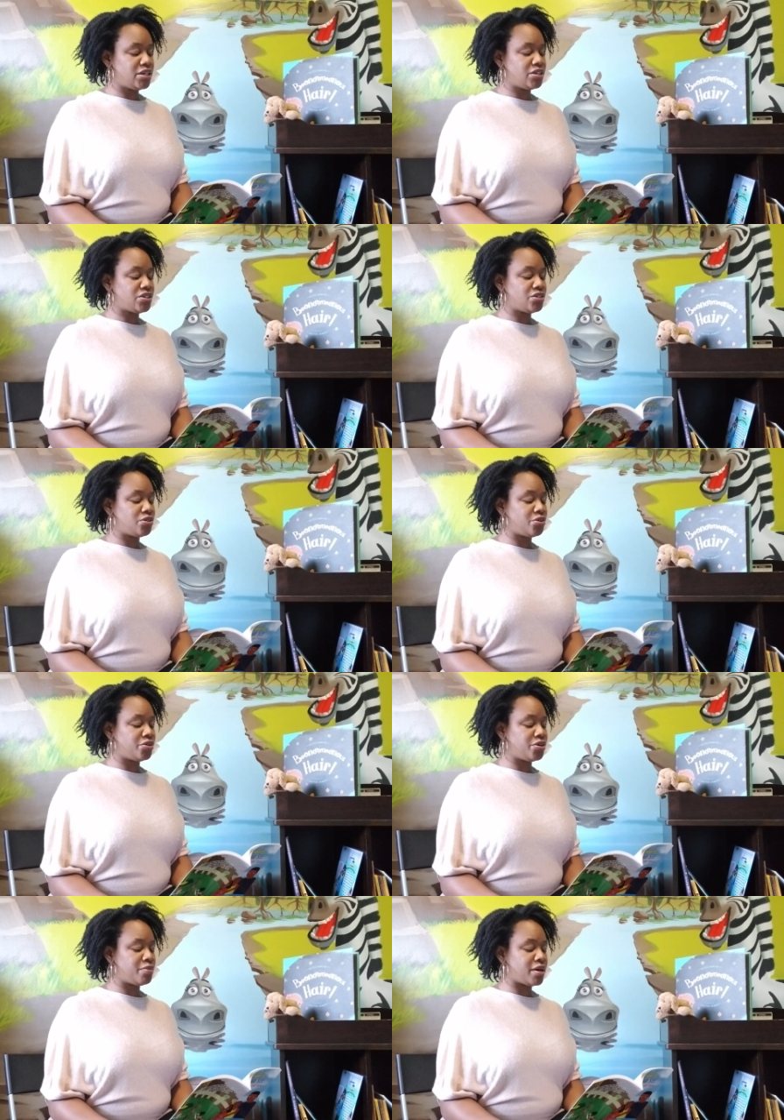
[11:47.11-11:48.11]
she had told
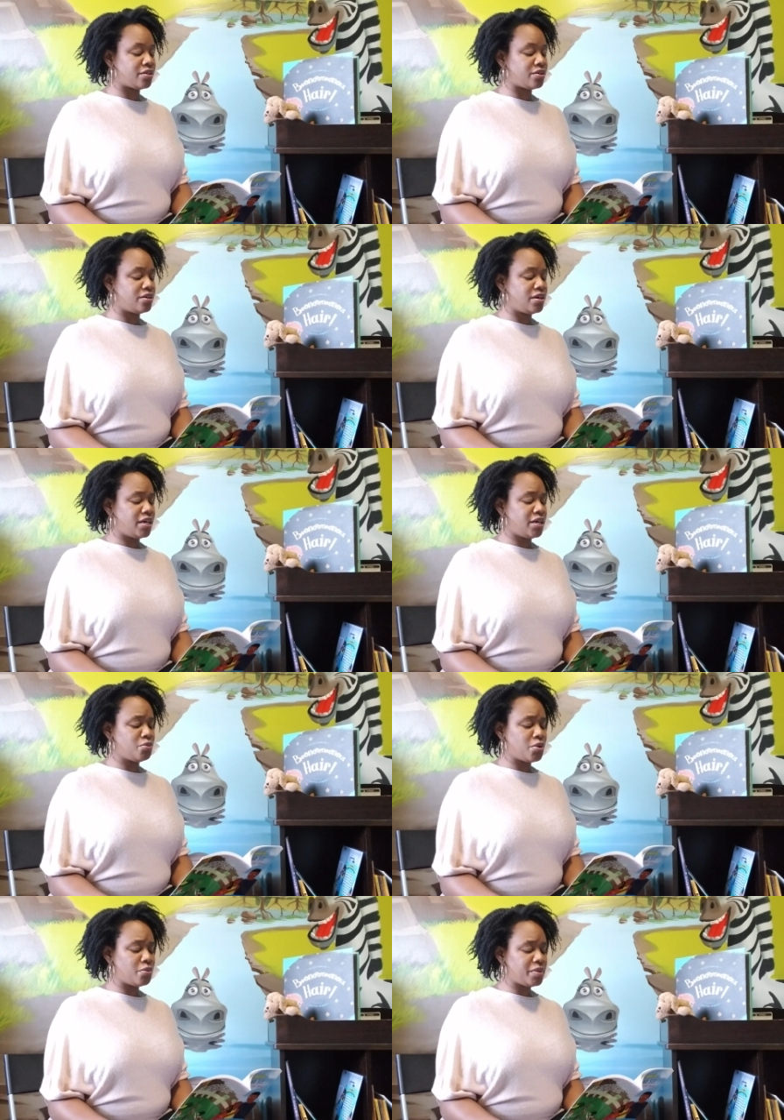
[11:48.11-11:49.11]
her mother, "It
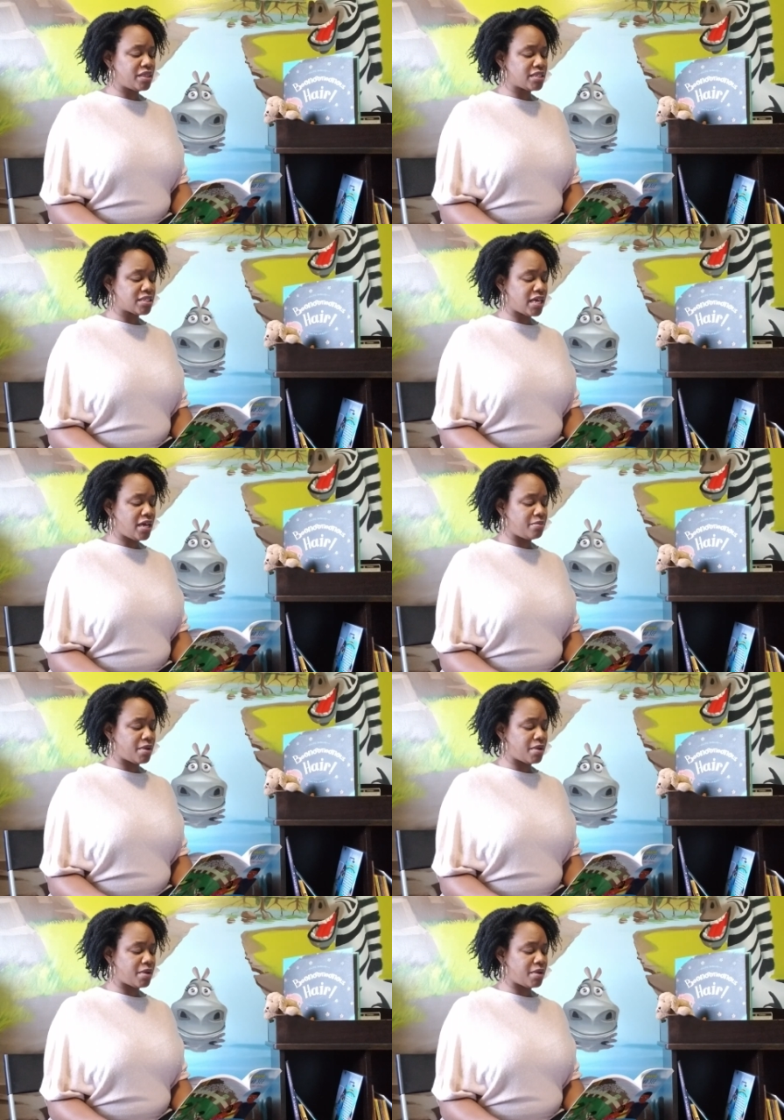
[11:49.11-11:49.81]
won't be the same.